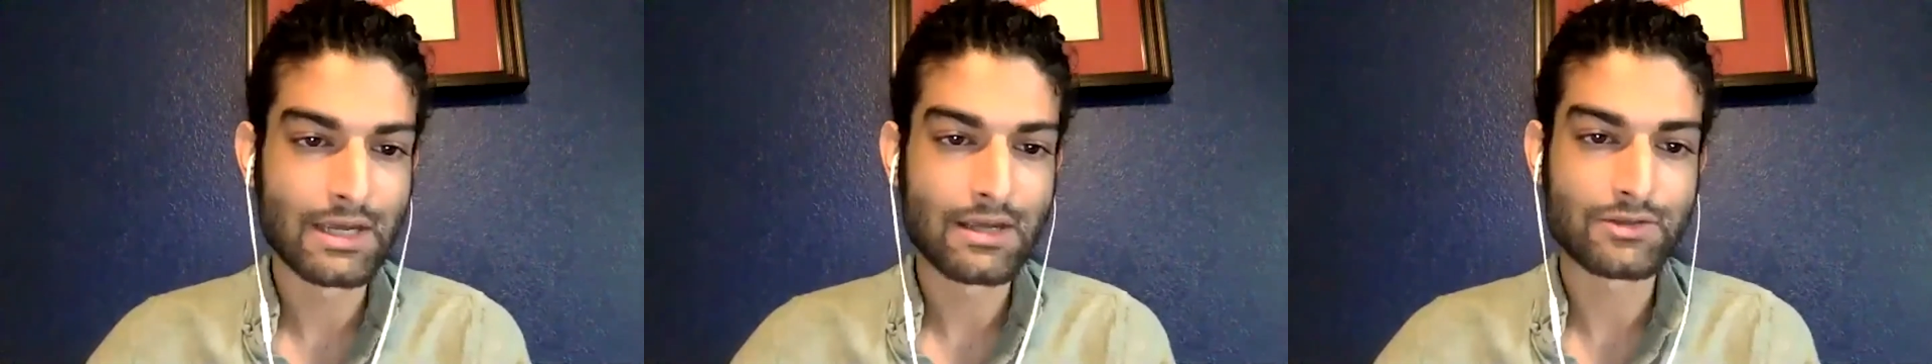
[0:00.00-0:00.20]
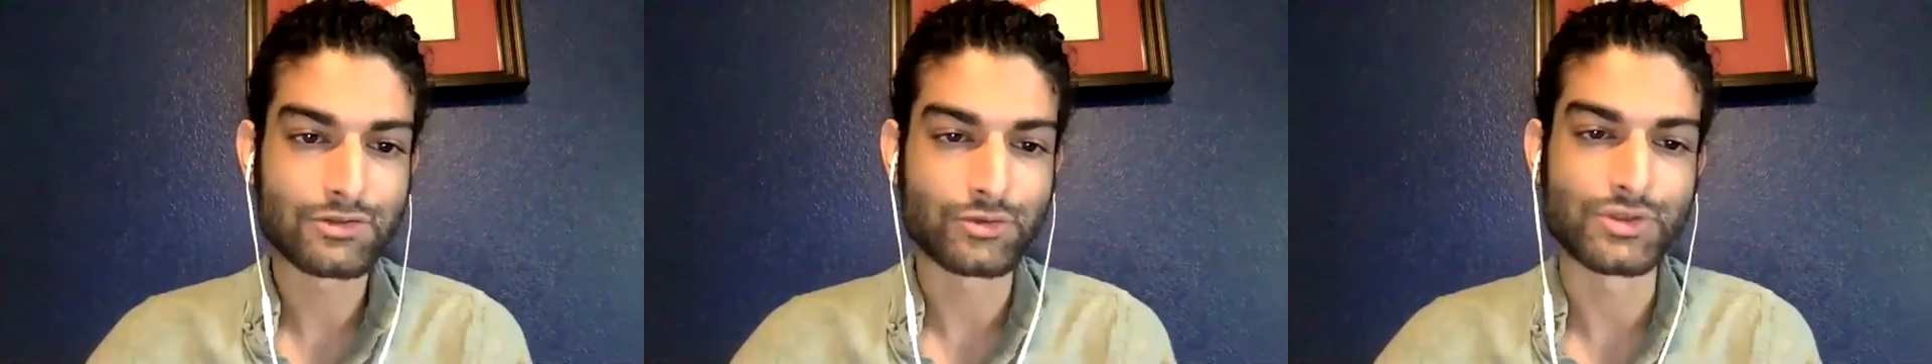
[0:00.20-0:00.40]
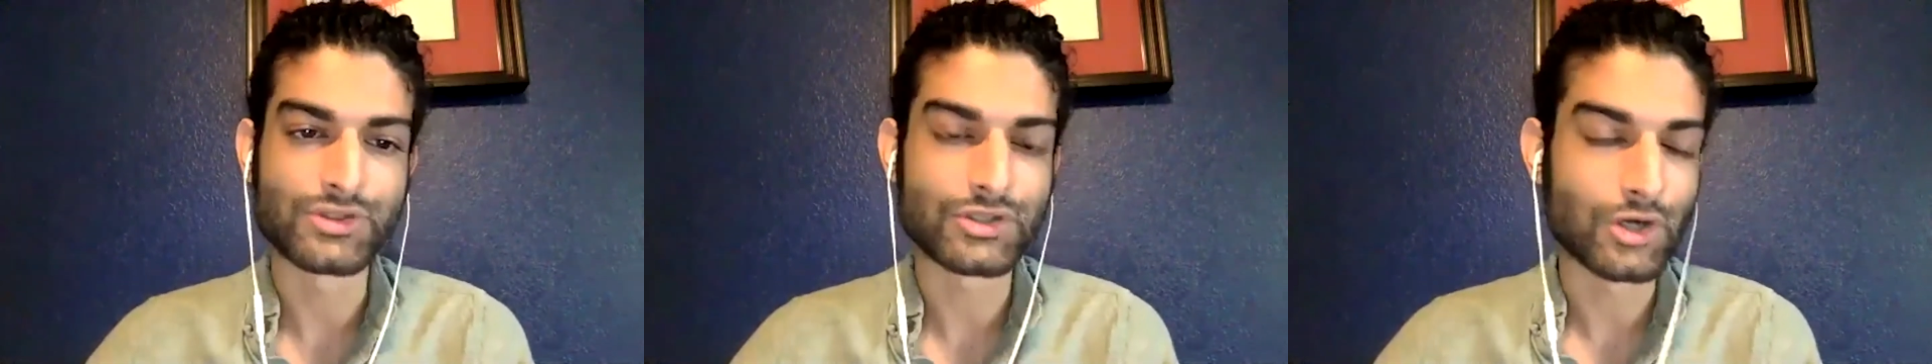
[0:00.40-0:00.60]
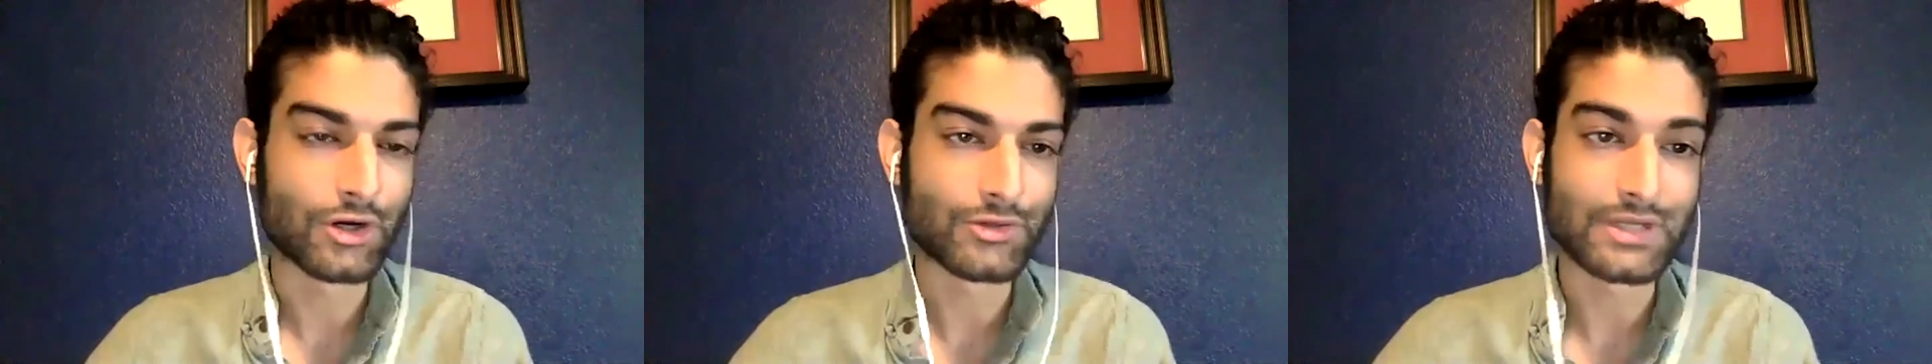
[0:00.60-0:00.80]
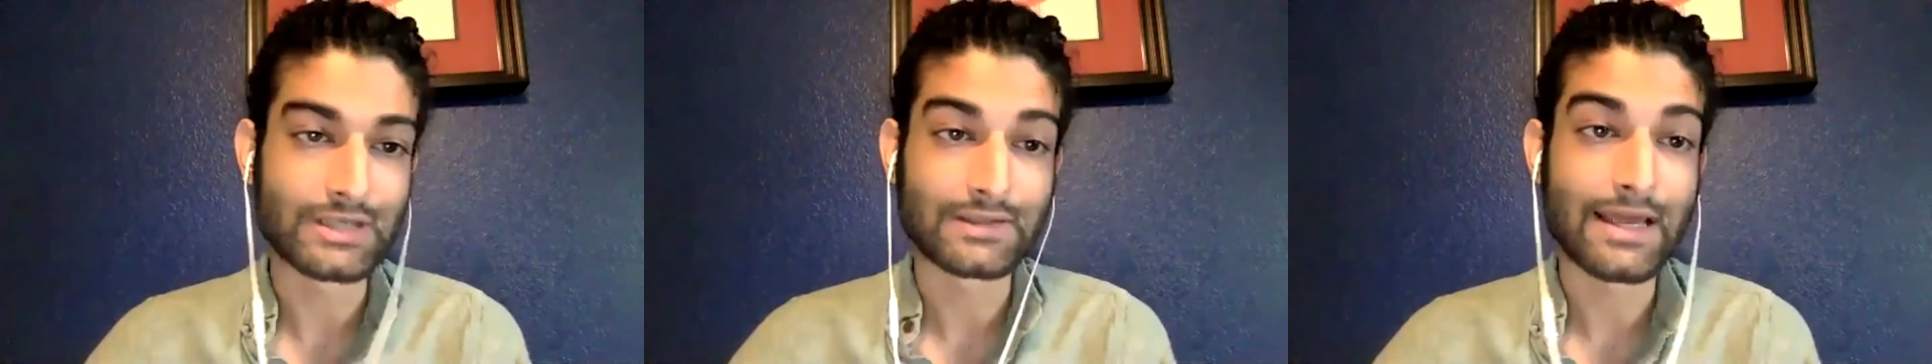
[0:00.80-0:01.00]
So in
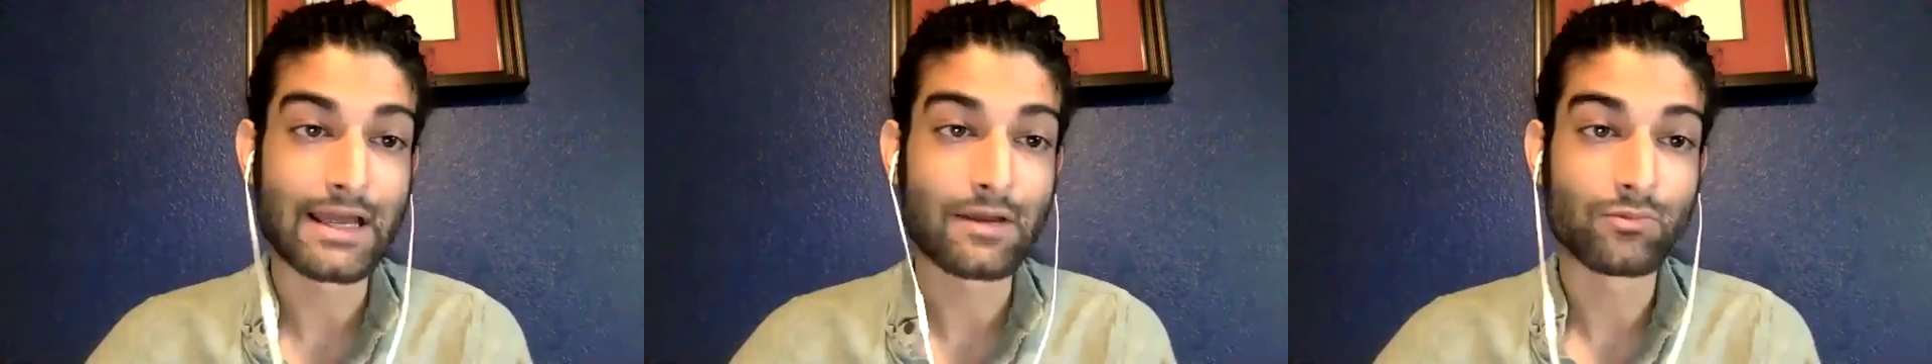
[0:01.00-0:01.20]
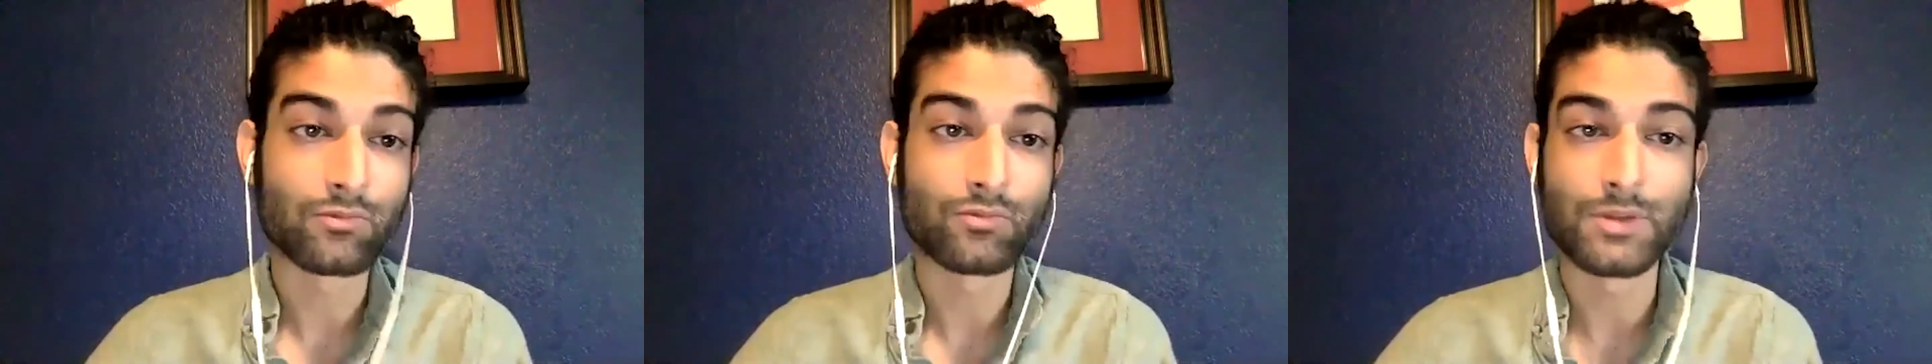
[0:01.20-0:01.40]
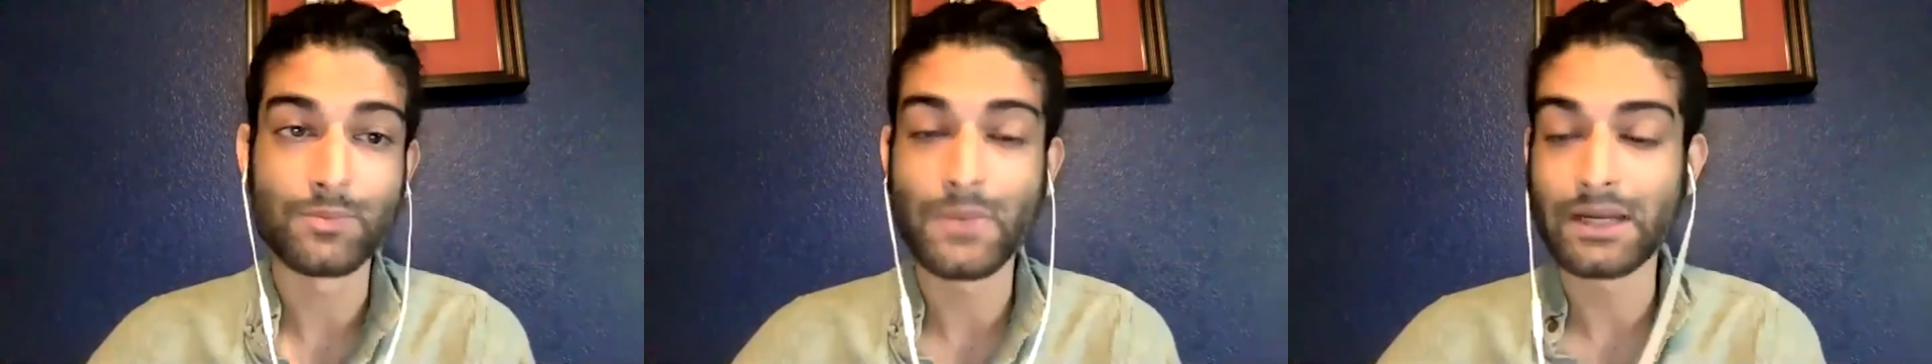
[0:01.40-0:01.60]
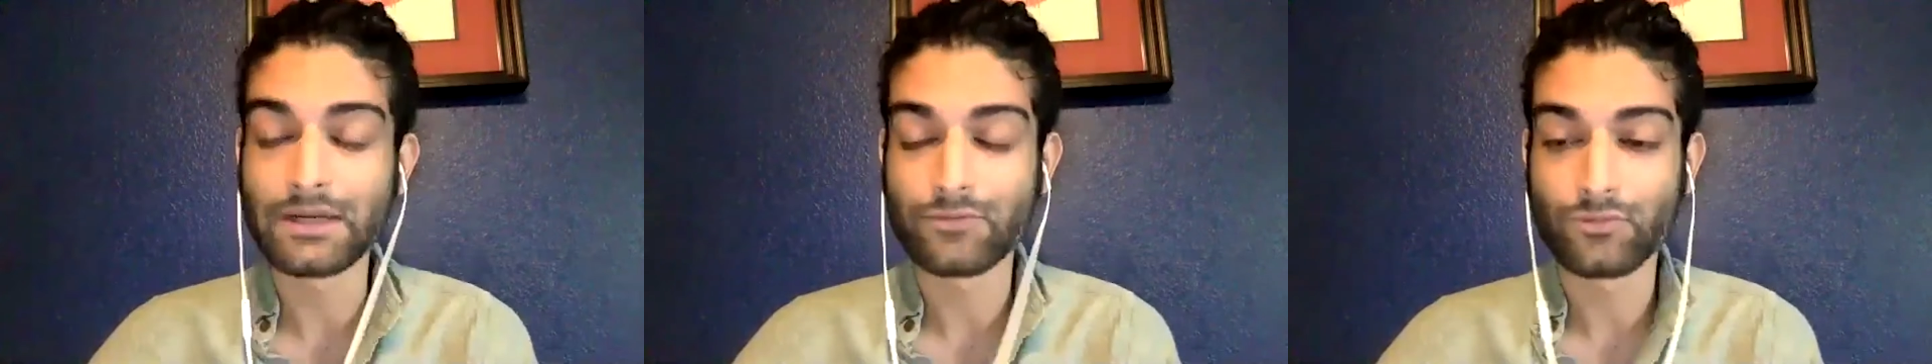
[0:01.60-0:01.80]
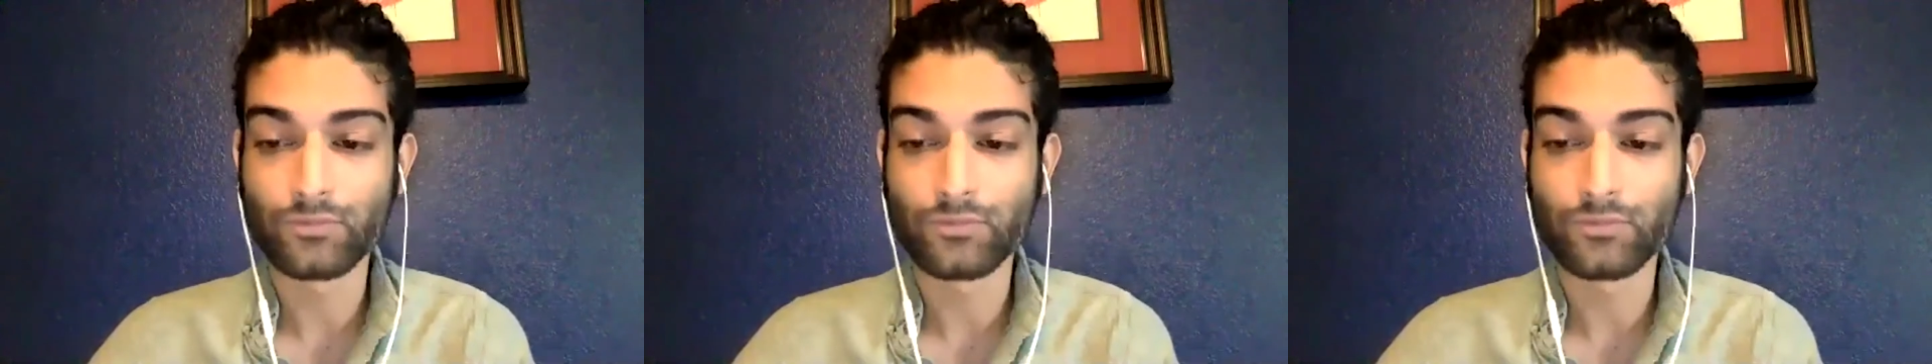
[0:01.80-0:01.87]
scenarios like that, we might